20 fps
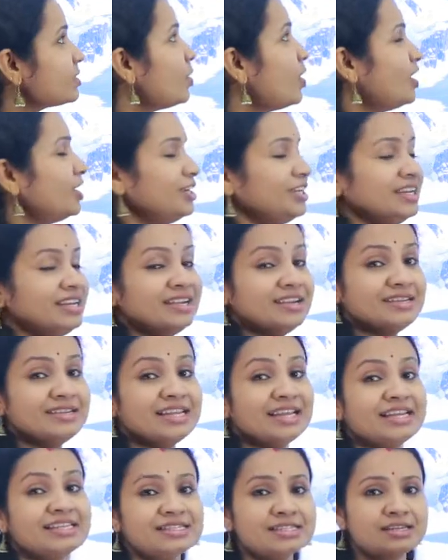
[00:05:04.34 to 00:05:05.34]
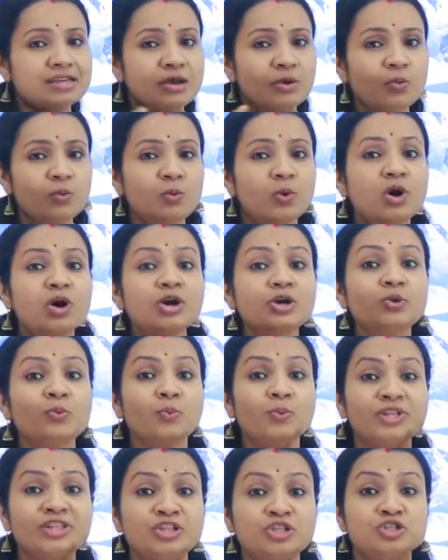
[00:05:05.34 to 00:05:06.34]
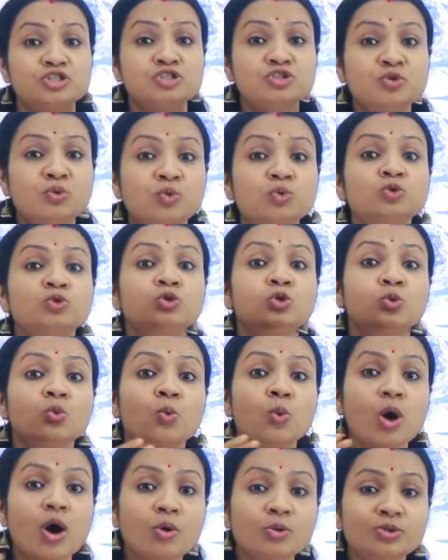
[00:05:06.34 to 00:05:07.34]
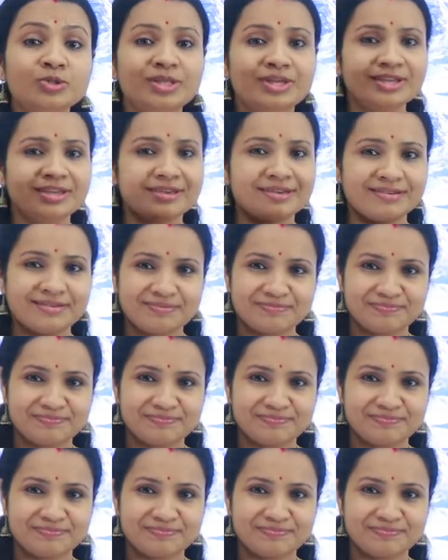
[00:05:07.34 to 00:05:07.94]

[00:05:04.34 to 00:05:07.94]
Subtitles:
continent is covered with snow throughout the year.